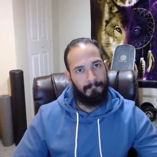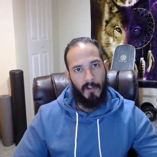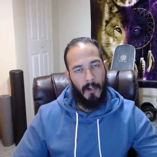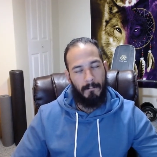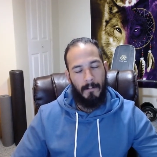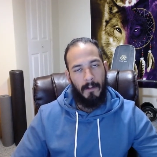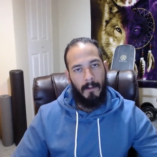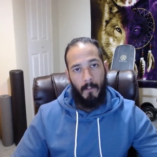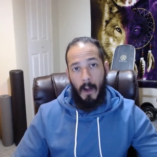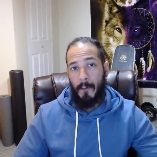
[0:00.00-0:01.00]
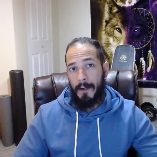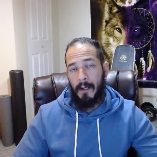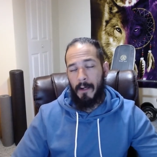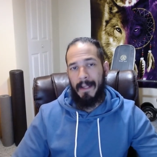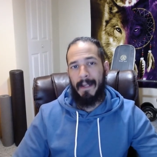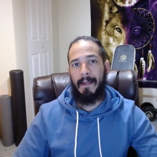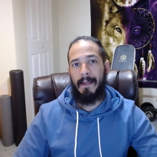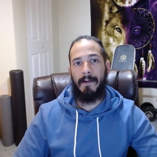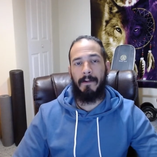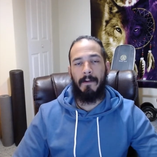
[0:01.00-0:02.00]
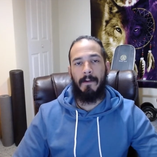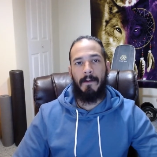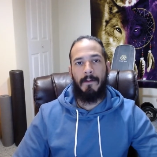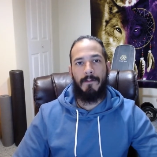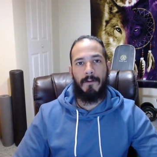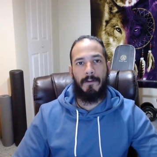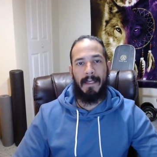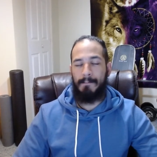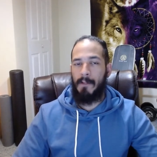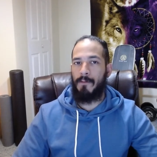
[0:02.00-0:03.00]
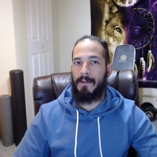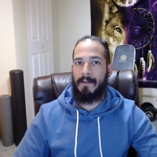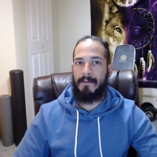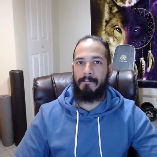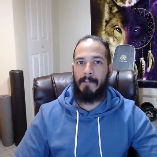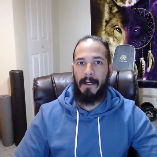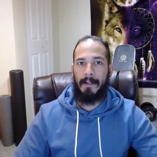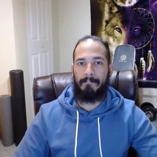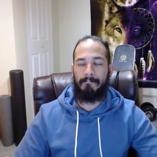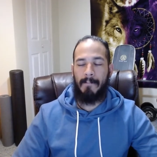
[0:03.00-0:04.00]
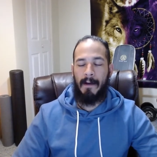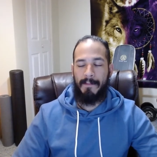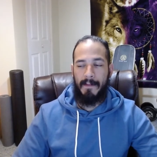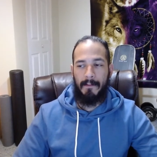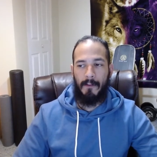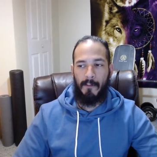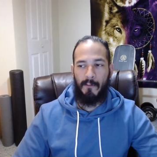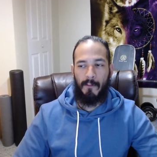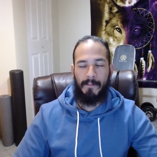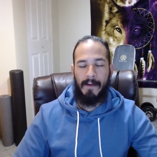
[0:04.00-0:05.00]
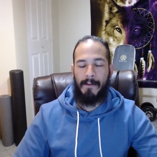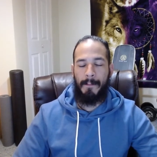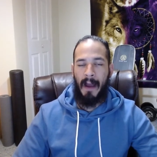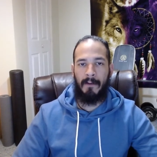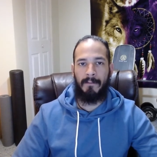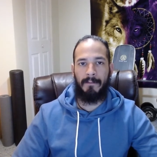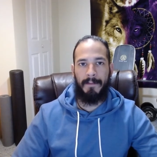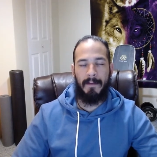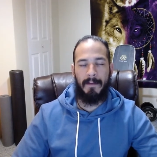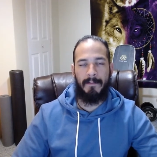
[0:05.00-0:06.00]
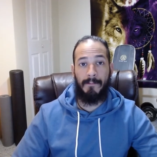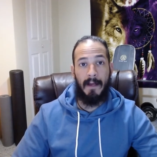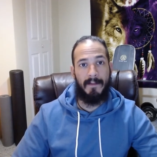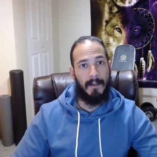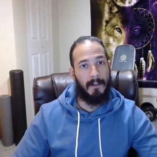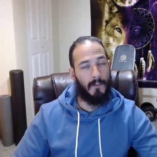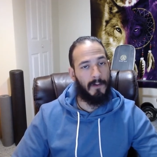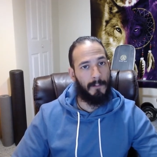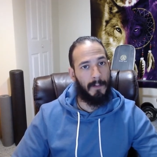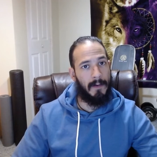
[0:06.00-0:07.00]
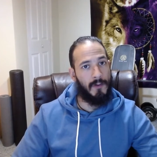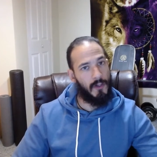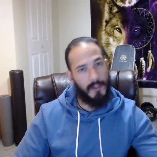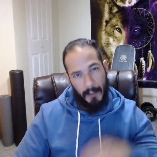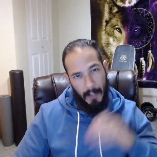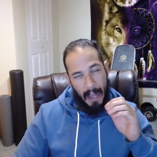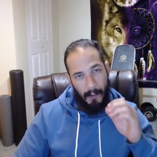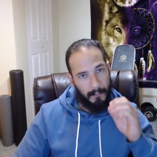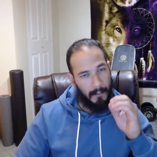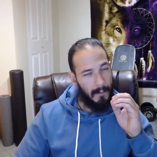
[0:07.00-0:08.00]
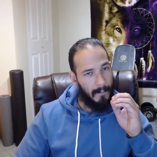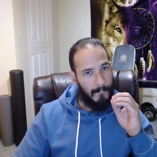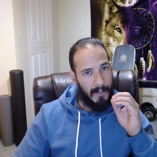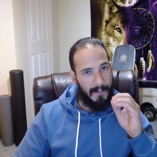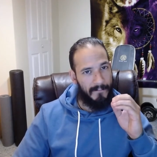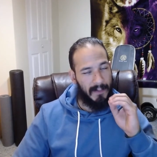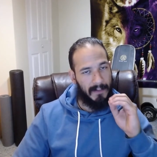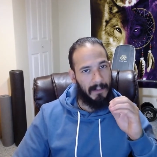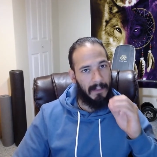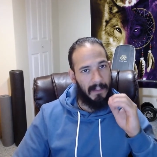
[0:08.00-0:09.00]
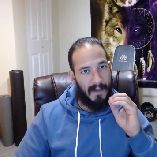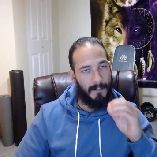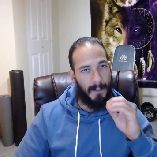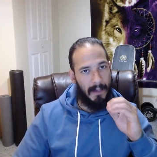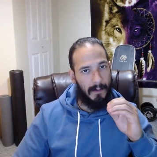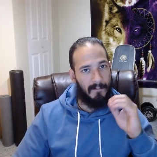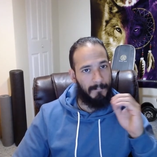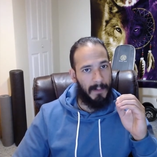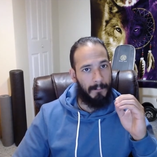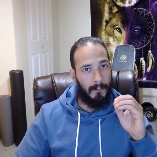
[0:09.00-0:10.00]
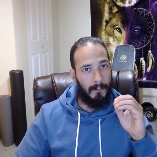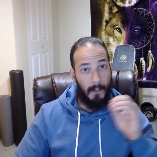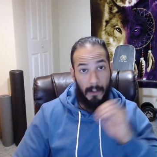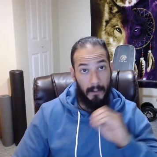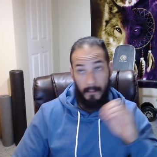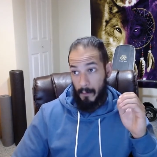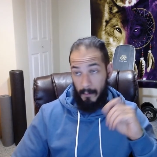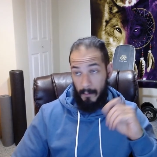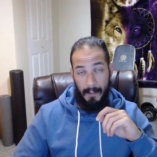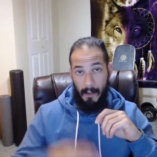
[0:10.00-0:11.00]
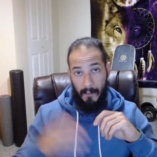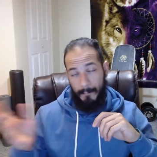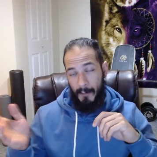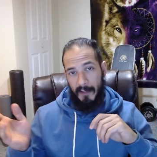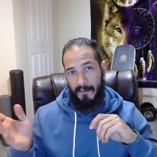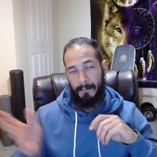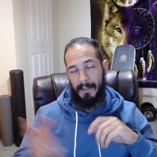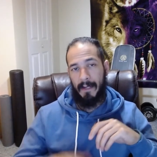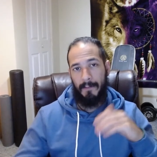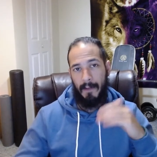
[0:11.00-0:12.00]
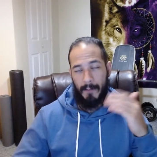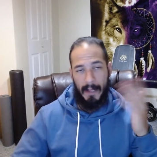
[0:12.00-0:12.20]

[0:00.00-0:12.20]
So while we're incarnated here, just keep those things in mind. I think those were very powerful things that Ra said to explain just how it affected the lifespan of people, where in other parts of the planet they